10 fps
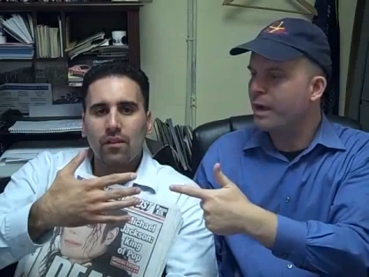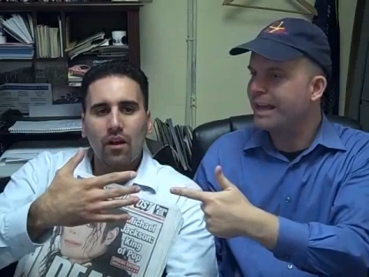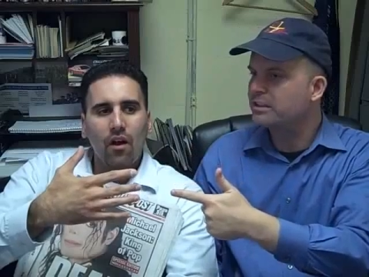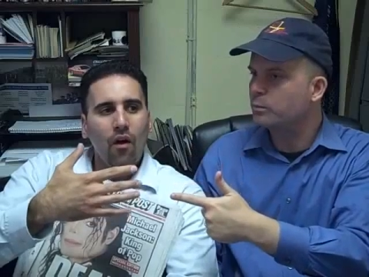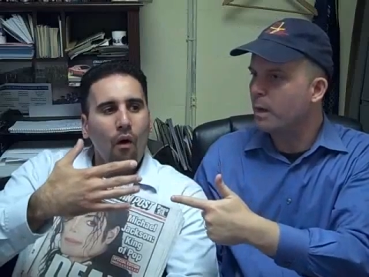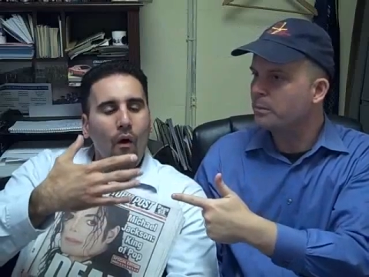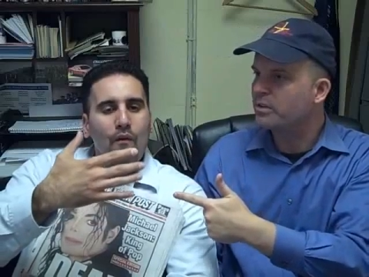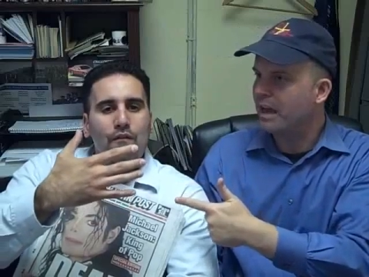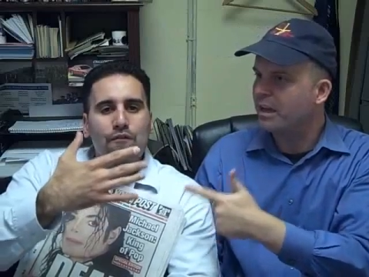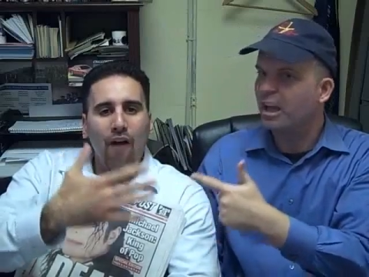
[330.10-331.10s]
Speaker 1: Johansson
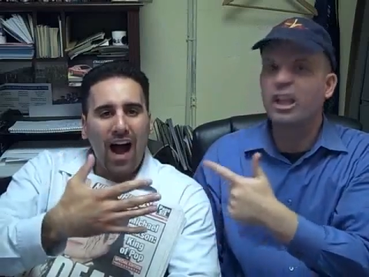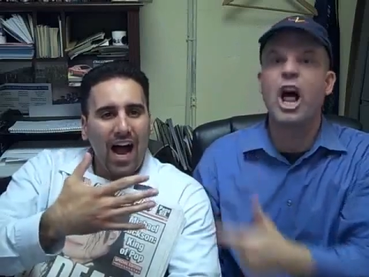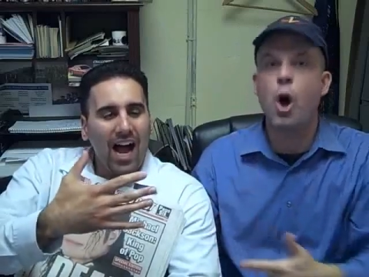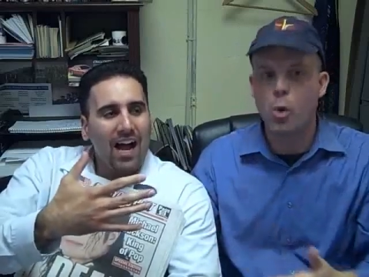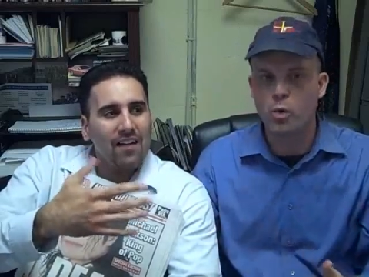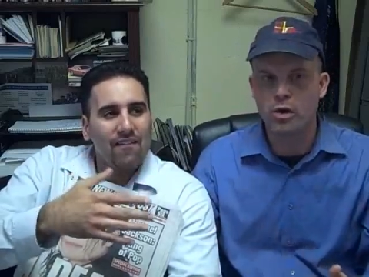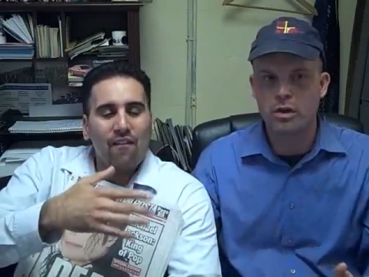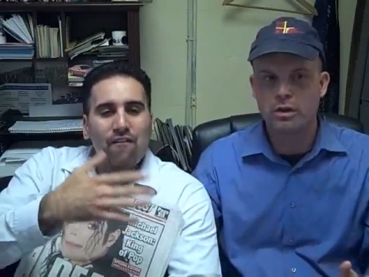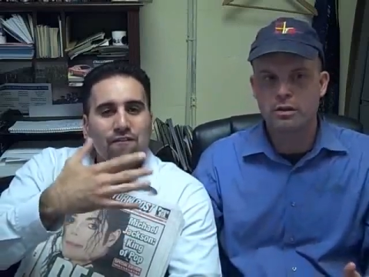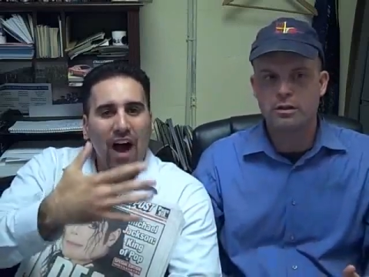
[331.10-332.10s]
website five,
Speaker 2: alone.
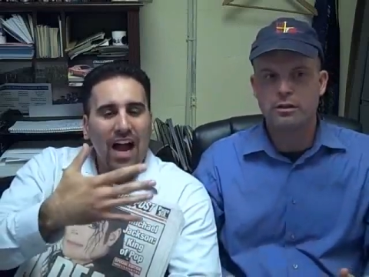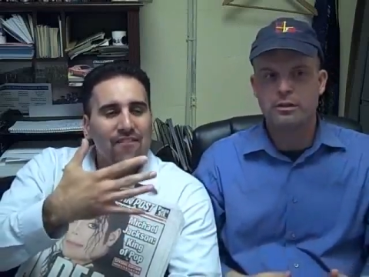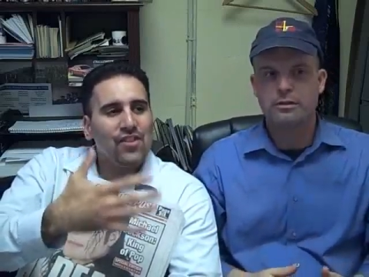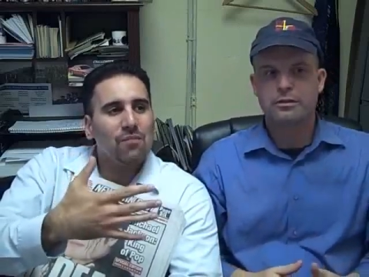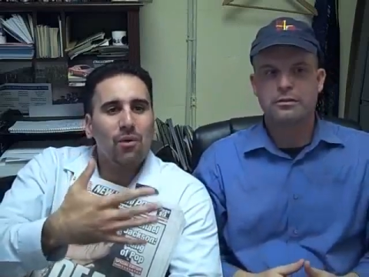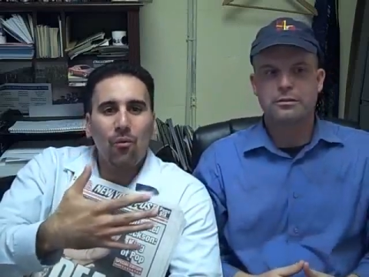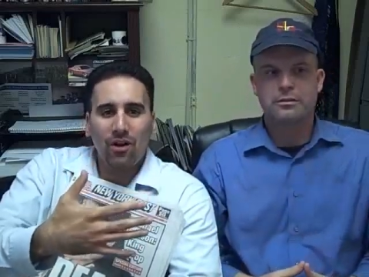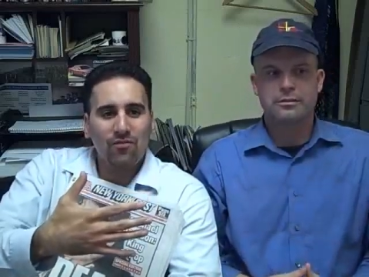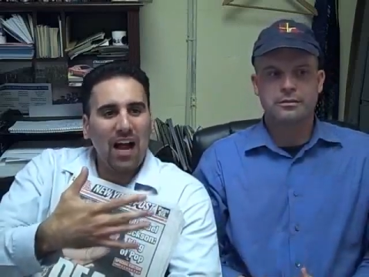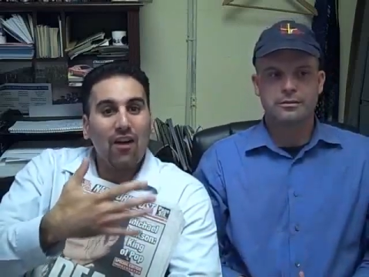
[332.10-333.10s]
Five number
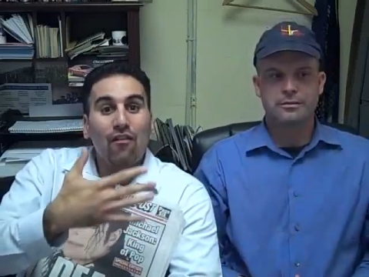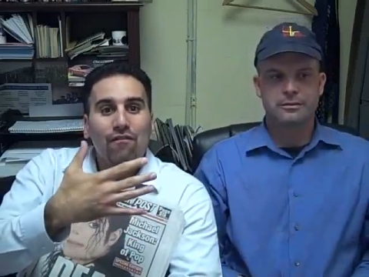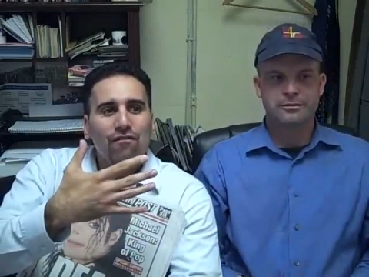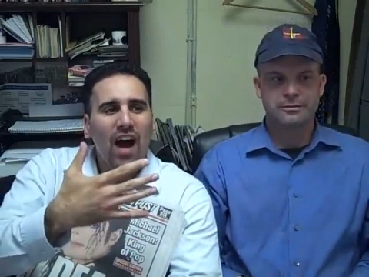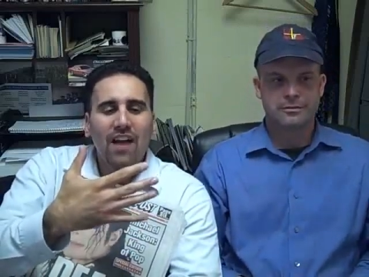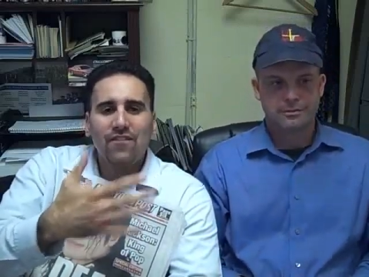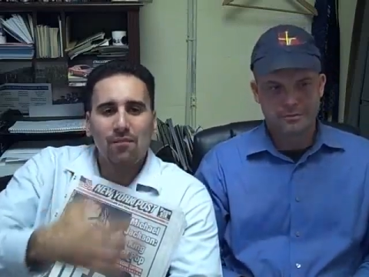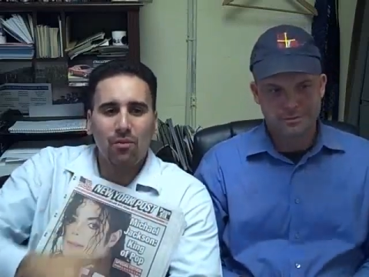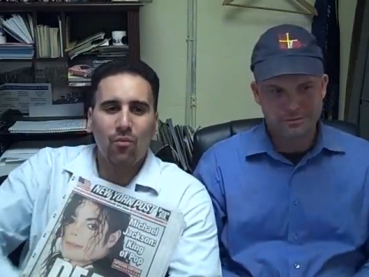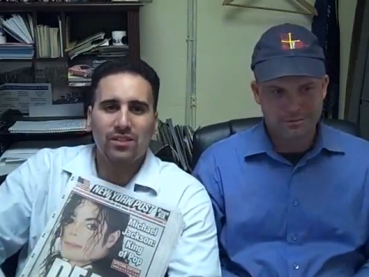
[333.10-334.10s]
one, five
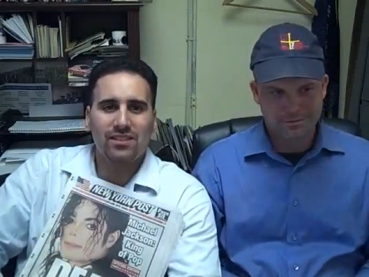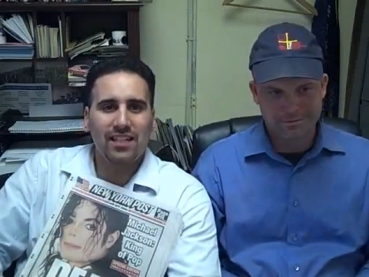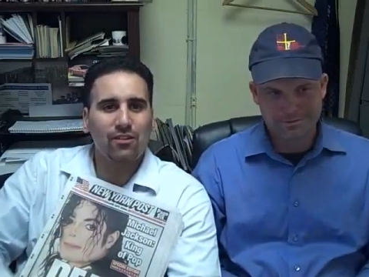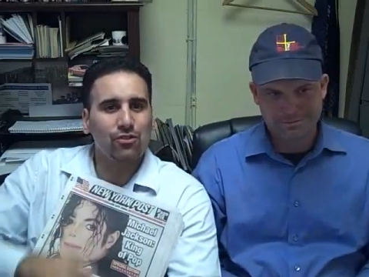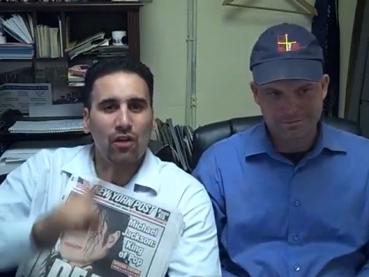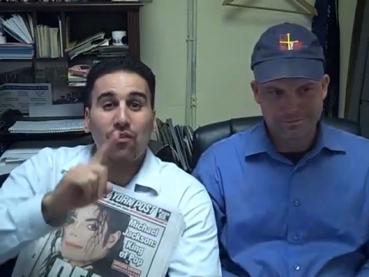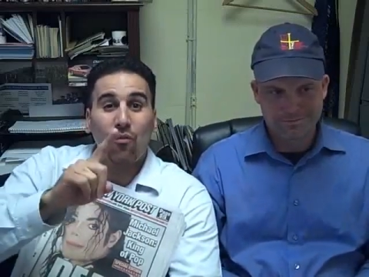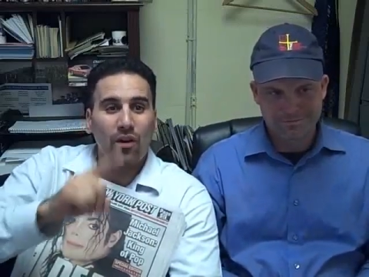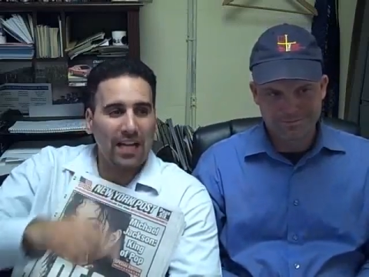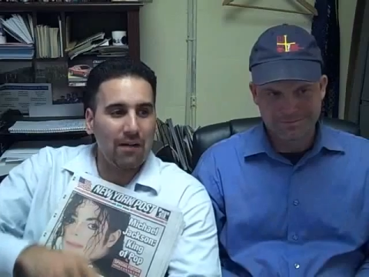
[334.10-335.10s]
number one singles
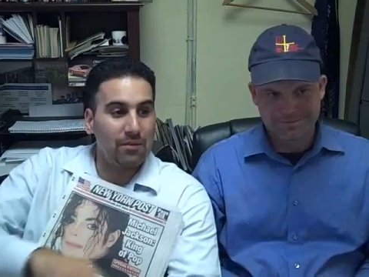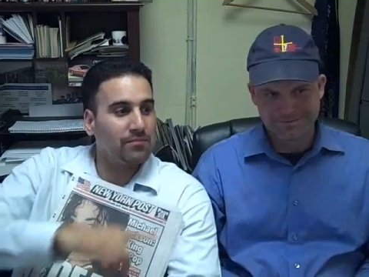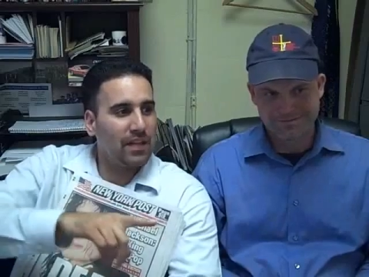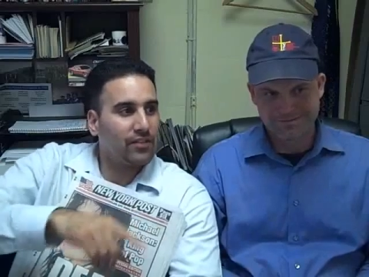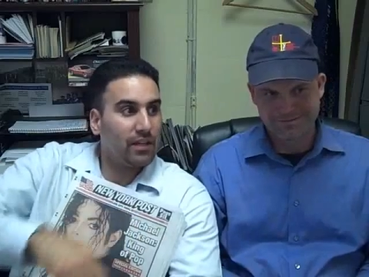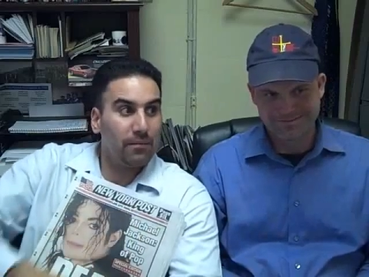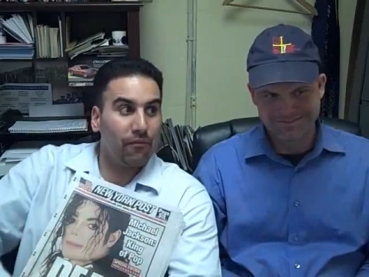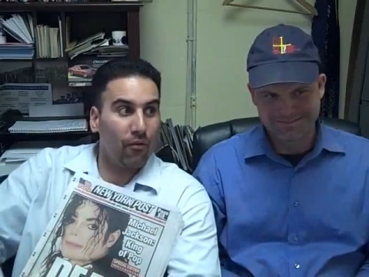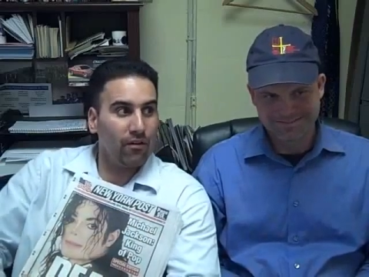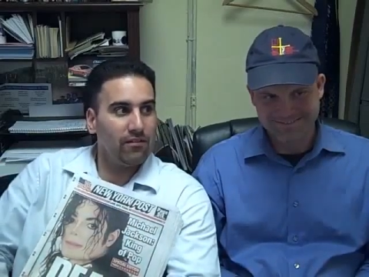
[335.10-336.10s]
off of one album. Never done
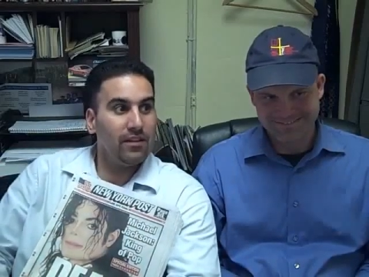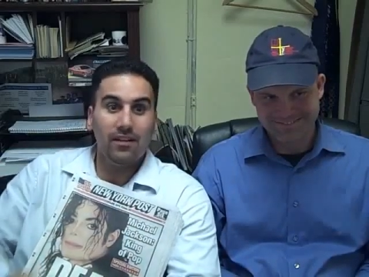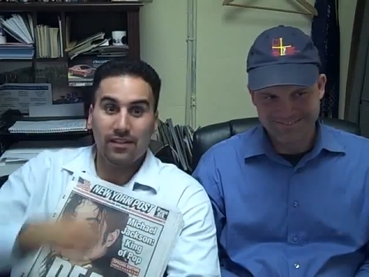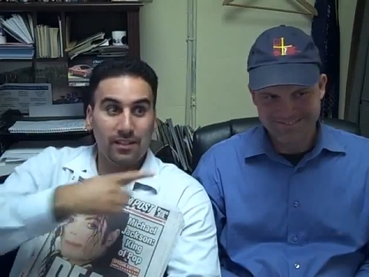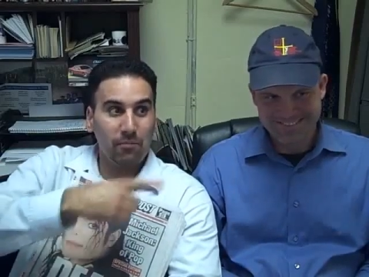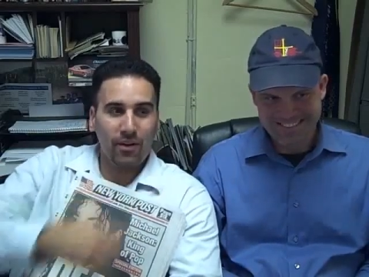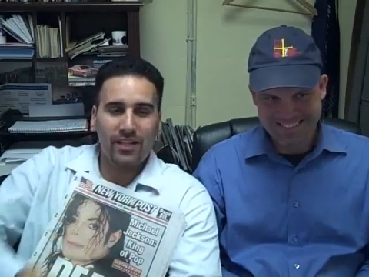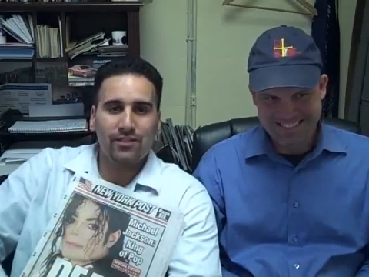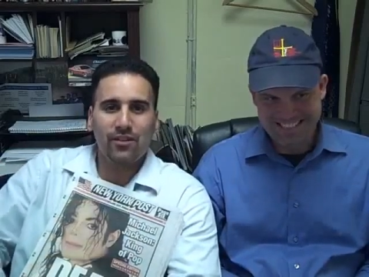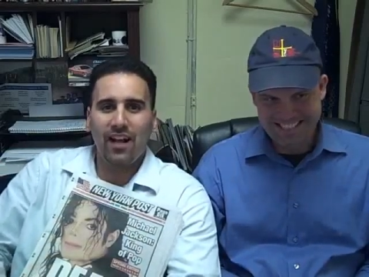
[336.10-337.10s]
before. Your
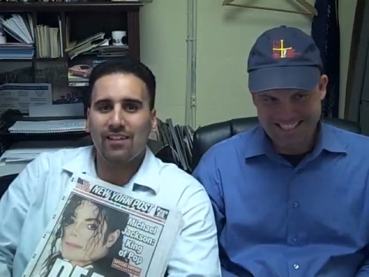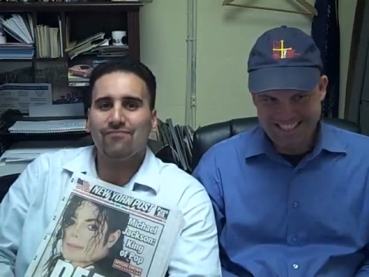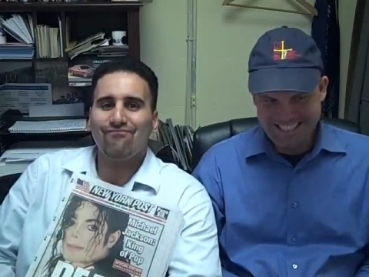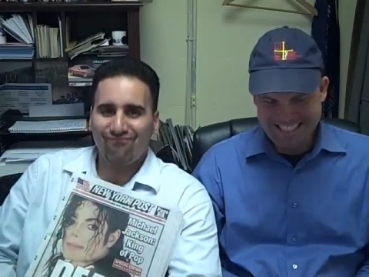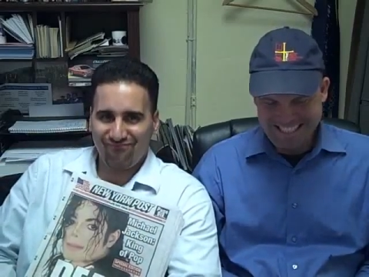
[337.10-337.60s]
boy didn't do that.